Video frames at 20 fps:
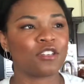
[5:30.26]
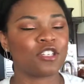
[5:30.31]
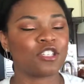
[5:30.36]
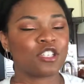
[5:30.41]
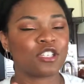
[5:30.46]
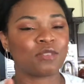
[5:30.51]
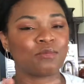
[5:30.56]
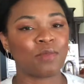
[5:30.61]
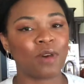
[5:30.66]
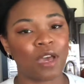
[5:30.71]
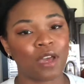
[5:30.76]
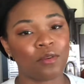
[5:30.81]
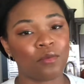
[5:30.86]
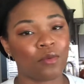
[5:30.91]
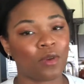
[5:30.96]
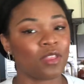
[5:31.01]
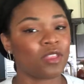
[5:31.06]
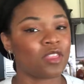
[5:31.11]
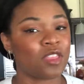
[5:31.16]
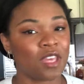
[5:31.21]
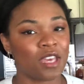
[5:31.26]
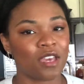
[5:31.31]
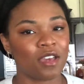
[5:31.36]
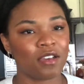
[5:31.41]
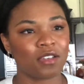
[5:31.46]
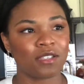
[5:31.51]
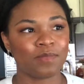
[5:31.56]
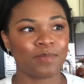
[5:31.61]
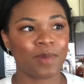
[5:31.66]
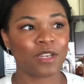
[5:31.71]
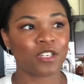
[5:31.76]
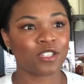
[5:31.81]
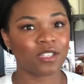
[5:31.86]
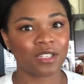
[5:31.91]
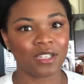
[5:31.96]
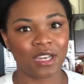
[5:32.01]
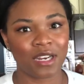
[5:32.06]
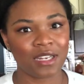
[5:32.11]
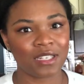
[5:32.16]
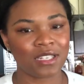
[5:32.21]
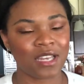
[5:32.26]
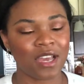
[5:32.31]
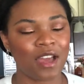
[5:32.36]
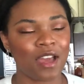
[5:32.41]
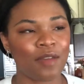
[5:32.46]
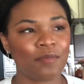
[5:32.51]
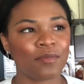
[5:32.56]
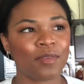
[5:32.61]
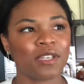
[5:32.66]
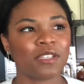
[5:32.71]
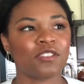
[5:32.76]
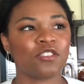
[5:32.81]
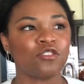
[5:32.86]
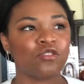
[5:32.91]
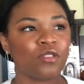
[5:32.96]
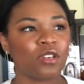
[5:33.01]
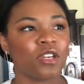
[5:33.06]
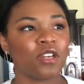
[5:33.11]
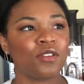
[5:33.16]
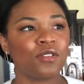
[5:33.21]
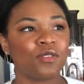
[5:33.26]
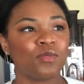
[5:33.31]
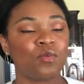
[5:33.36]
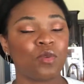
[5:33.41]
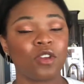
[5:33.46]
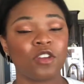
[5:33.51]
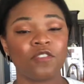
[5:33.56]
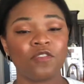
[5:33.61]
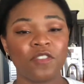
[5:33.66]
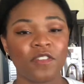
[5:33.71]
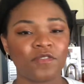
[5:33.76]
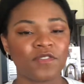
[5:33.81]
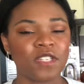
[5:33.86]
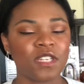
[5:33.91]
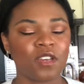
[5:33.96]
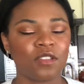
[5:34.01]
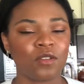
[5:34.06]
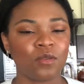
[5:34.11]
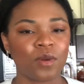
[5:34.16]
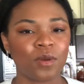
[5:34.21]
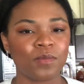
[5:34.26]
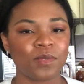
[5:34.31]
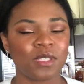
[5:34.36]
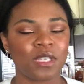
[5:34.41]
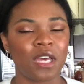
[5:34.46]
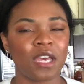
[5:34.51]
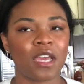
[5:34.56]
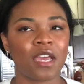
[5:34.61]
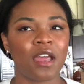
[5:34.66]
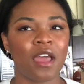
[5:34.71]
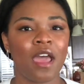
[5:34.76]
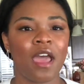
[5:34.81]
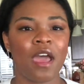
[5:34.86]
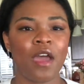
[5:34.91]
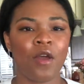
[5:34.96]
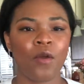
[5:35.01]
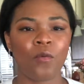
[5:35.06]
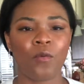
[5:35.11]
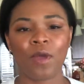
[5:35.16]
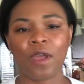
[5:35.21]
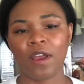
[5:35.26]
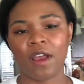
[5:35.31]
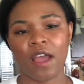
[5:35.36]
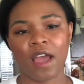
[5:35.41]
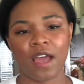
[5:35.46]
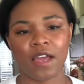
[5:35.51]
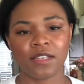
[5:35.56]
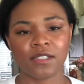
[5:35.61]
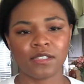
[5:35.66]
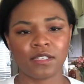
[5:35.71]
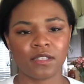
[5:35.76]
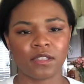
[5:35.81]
to just buying one thing, especially at a time, because the trio is $150 on the website, whereas